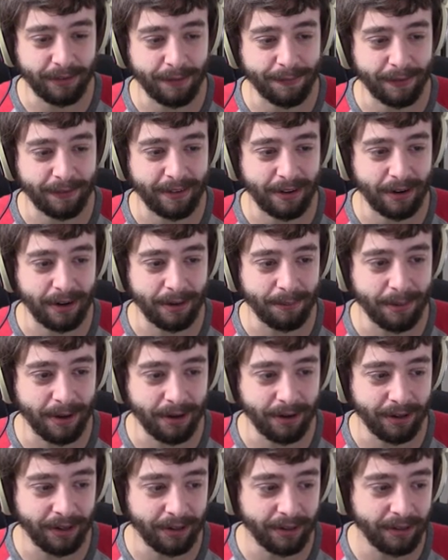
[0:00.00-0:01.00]
see if I sound any
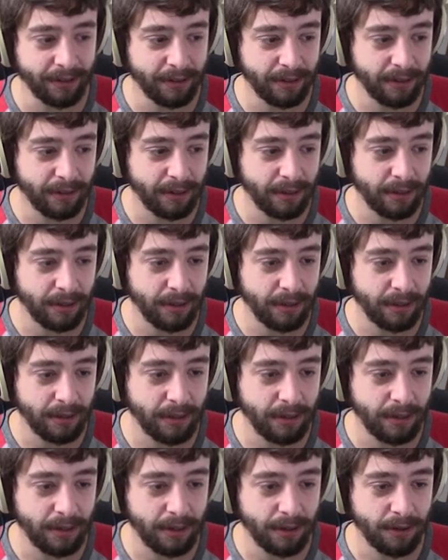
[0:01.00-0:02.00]
better Good here. evening, people of the
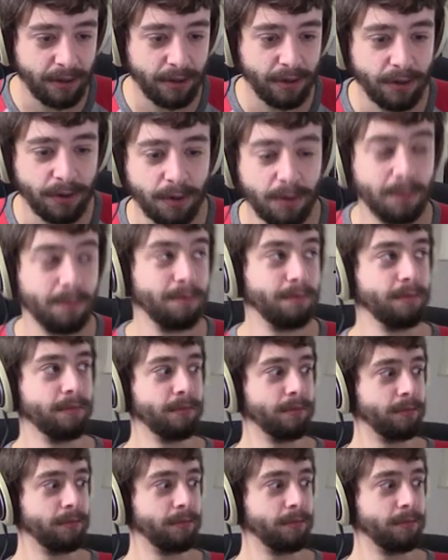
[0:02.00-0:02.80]
YouTube. This is